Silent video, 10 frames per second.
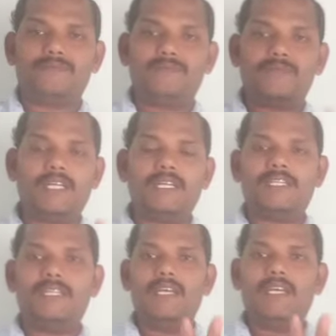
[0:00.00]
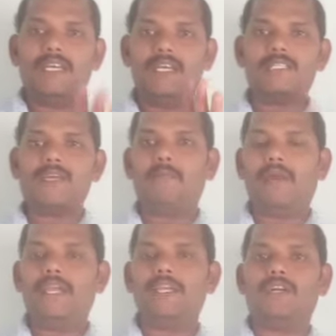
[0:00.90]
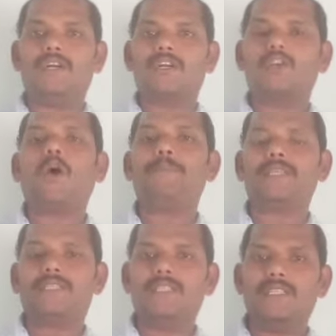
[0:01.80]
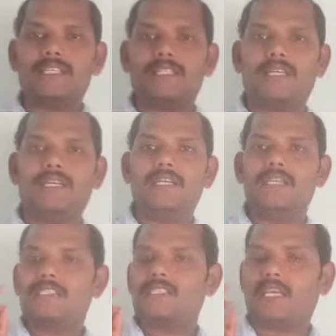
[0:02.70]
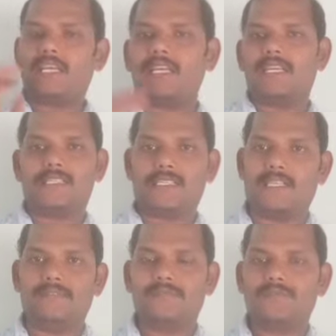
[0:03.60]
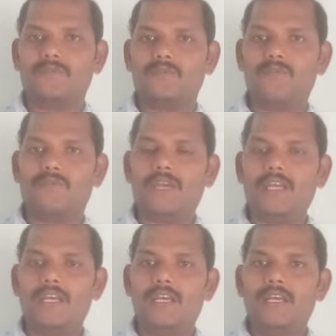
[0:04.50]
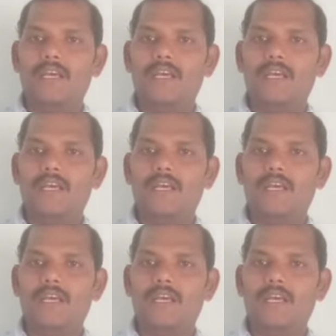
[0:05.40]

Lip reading: That is the main topics in this second lesson, right?